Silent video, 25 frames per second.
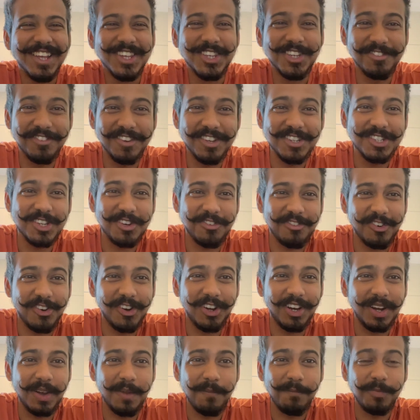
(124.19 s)
So first of
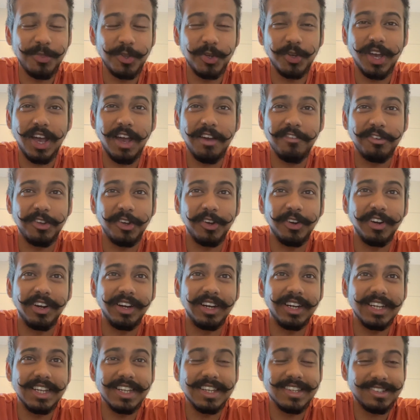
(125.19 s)
all, you have
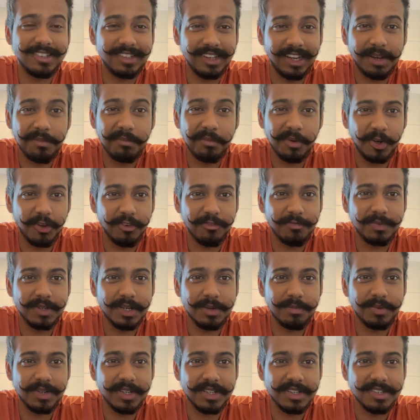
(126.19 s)
your statement of
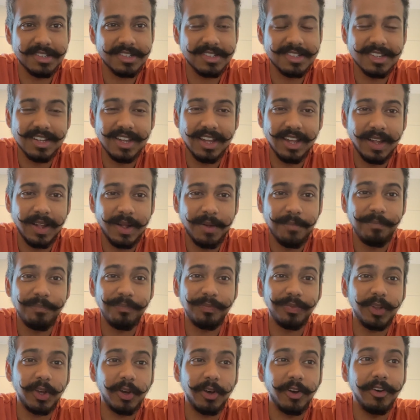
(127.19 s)
purpose,
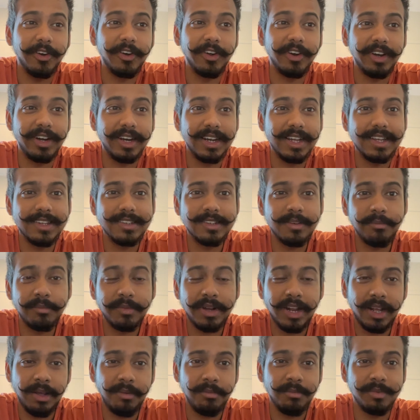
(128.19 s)
or
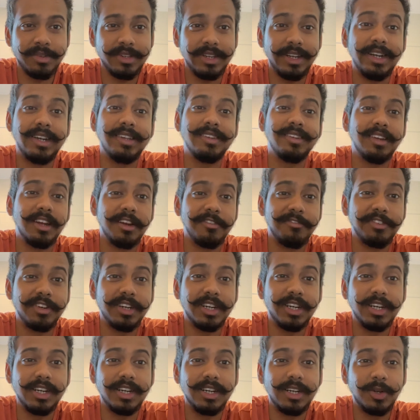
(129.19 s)
sometimes it's
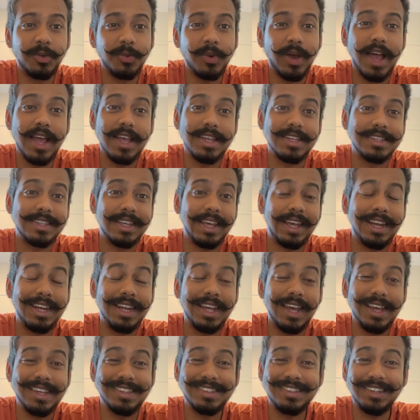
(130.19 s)
referred to as
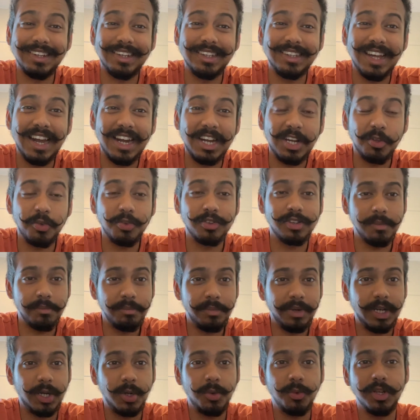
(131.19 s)
an essay that you
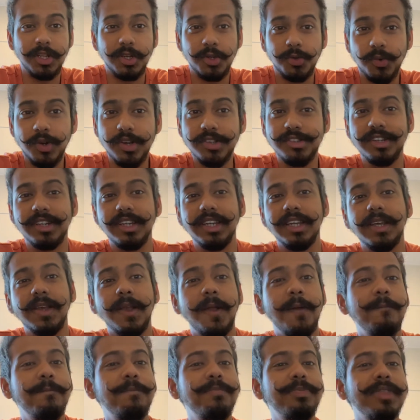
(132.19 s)
submit to a university.
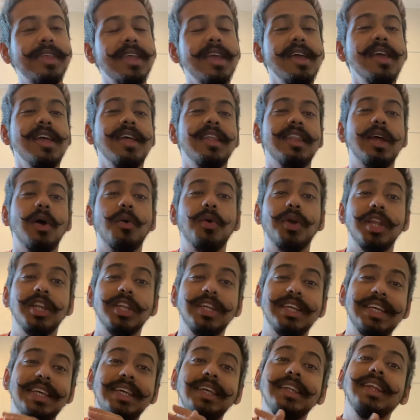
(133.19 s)
Now, what are
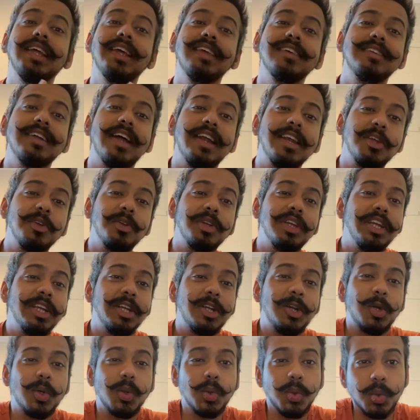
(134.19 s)
the key things that you
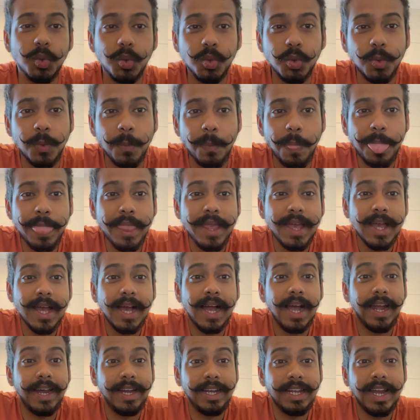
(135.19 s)
need to
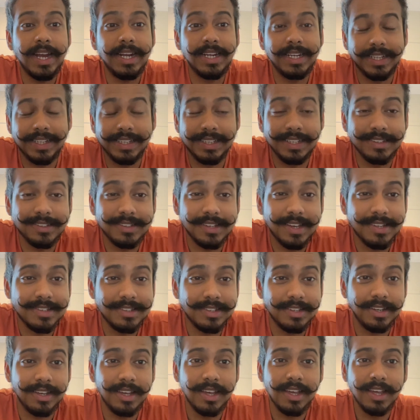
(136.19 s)
highlight in this essay?